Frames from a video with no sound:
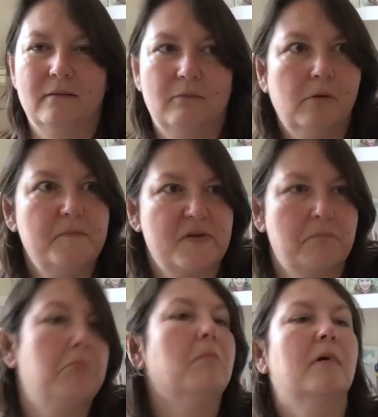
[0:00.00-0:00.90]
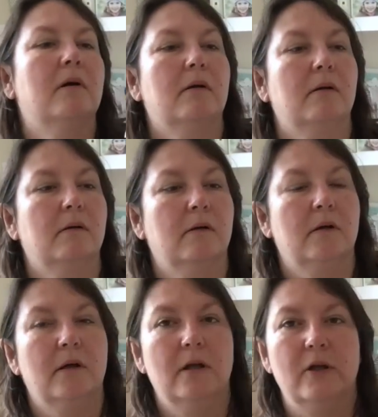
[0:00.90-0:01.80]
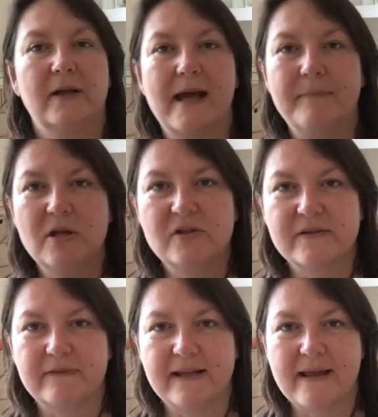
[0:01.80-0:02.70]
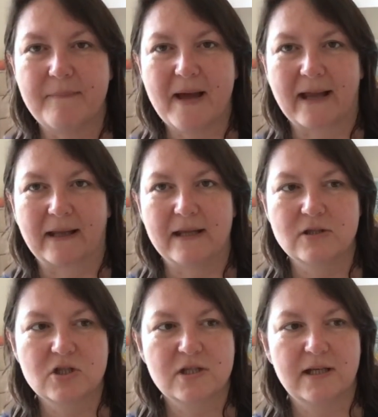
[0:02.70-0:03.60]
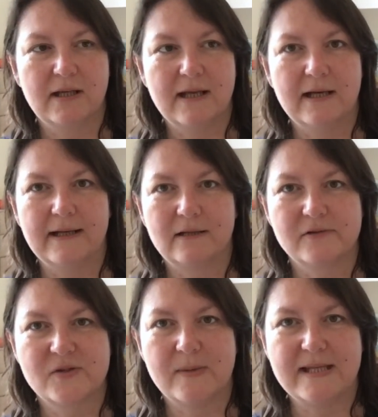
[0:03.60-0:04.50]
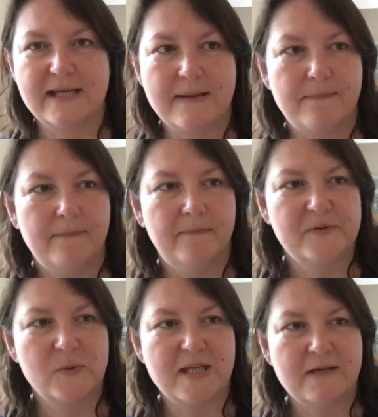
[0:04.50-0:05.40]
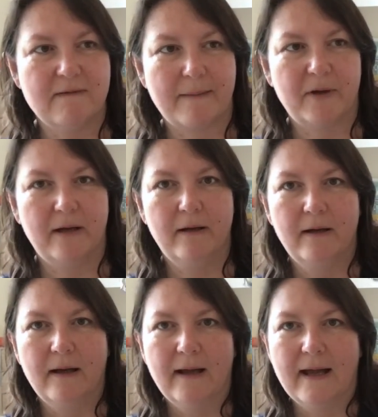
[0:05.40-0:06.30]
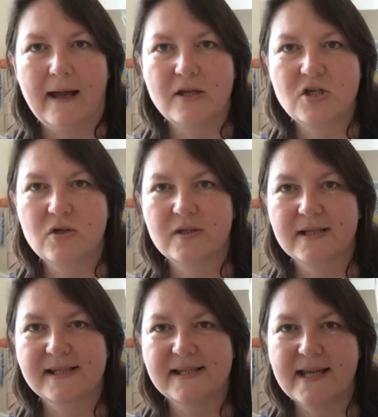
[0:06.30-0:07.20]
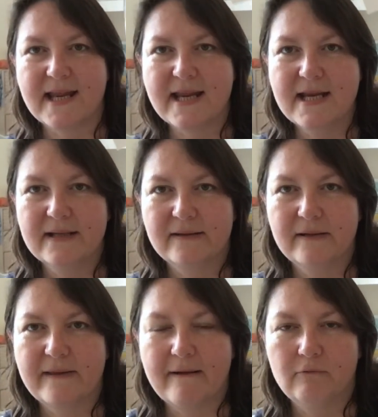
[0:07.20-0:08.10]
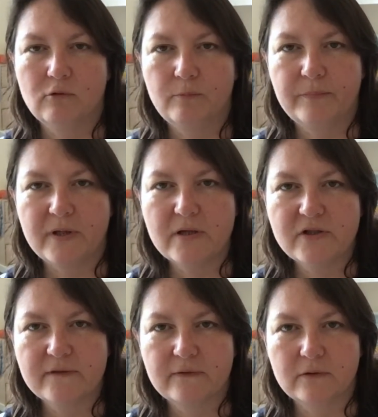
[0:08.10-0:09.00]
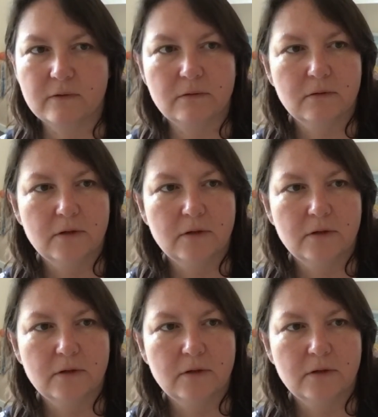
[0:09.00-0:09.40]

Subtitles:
Whoops. Look how beautifully they're packaged in a little sweetie wrapper. And you can see that they're all beautiful